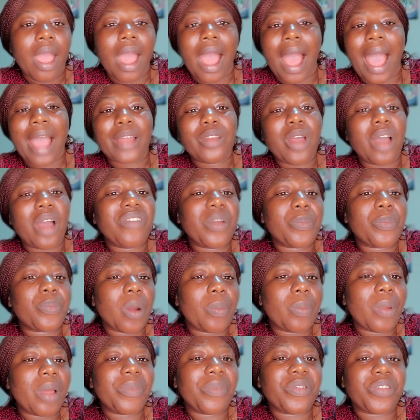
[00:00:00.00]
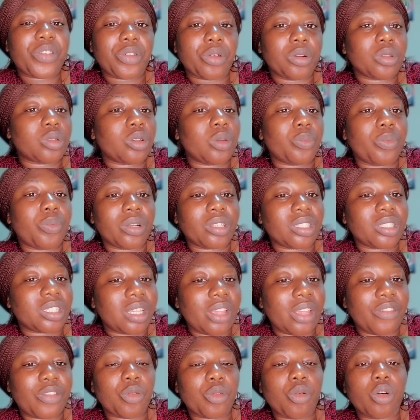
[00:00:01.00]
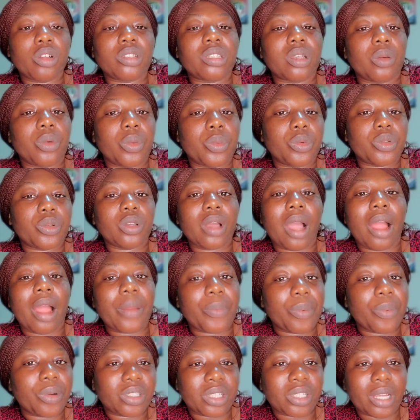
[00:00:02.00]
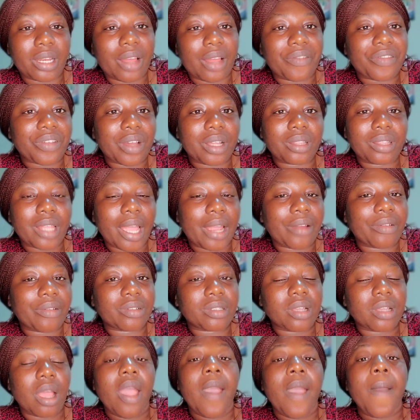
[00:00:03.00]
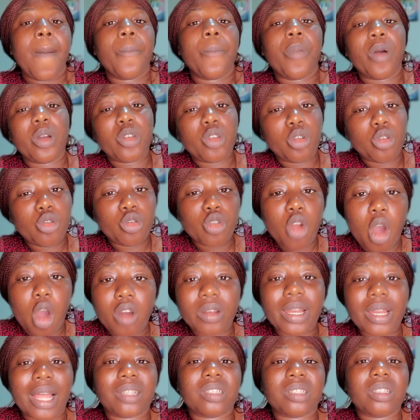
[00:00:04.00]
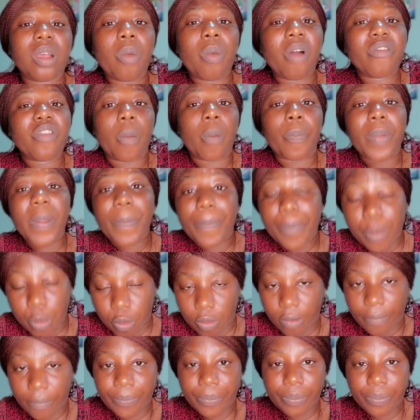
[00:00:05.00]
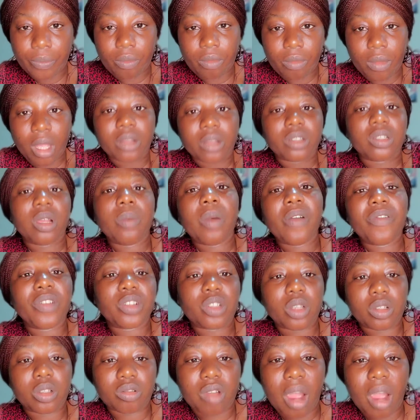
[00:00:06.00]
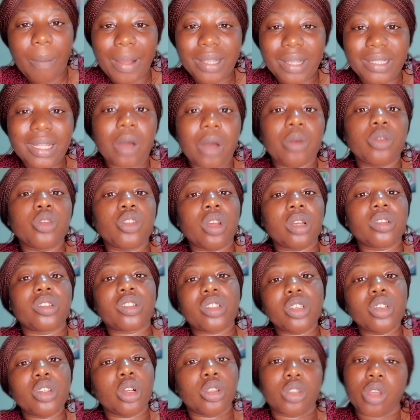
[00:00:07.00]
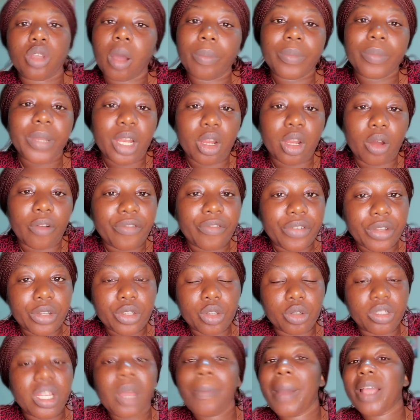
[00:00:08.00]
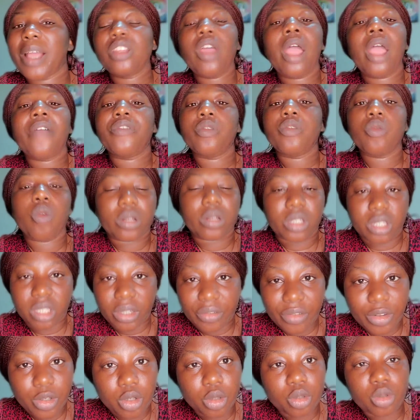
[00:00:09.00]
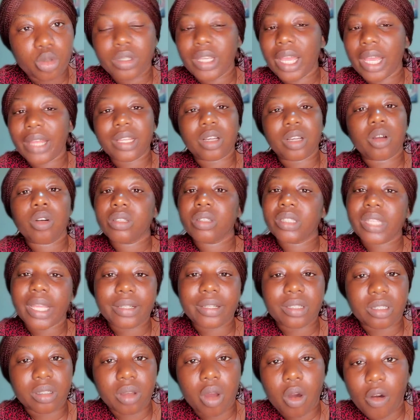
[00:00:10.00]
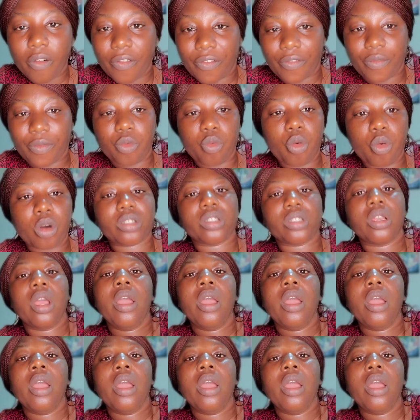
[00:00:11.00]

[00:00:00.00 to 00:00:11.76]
I don't have a problem if you want to report, if you want your people to go and report channel Africantigress. But you know that some of your people, some of your subscribers that will just see your thumbnail on video, they might not even watch the video to hear the context of what